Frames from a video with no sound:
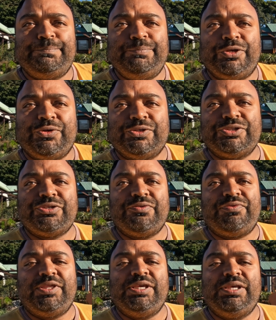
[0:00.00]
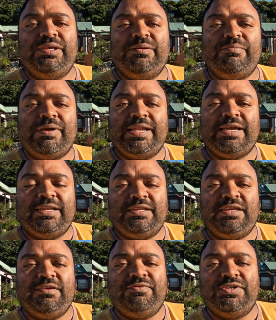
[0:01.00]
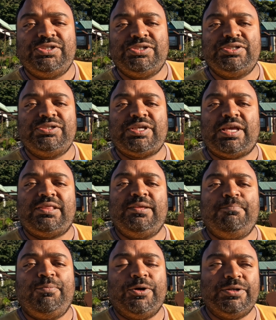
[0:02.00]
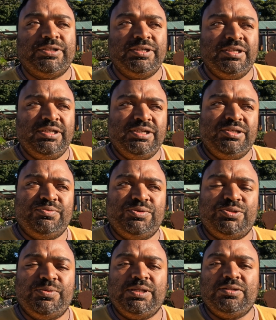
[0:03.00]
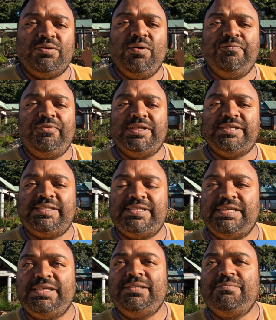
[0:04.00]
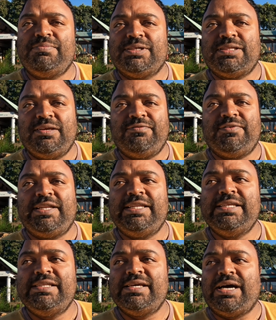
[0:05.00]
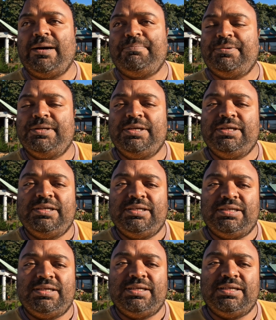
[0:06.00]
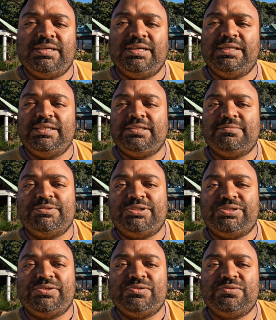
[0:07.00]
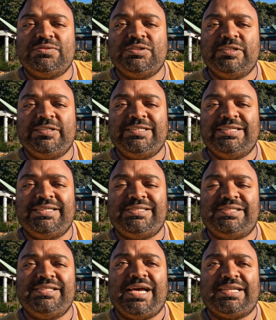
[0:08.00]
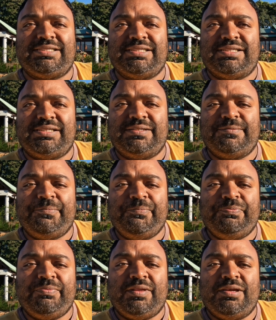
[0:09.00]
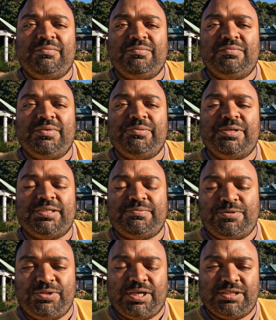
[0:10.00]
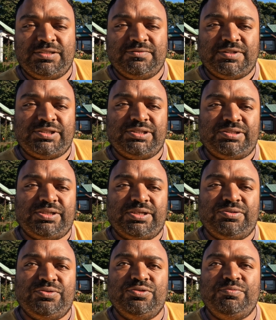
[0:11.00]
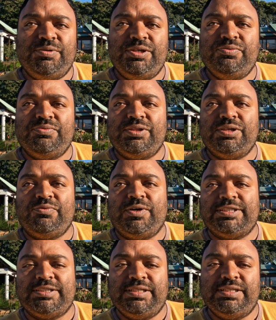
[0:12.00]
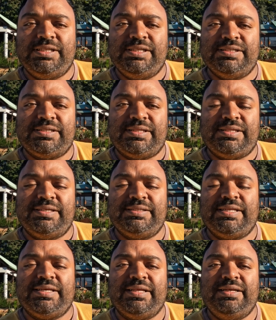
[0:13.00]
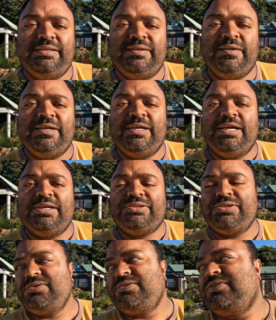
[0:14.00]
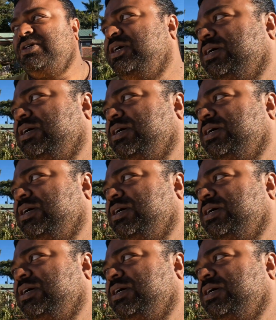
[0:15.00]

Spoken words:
because of the malachite kingfishers at the pond, which we'll hopefully see, but they've cleaned up a little bit. So it's not maybe as productive as it could be with the water lilies and things like that. So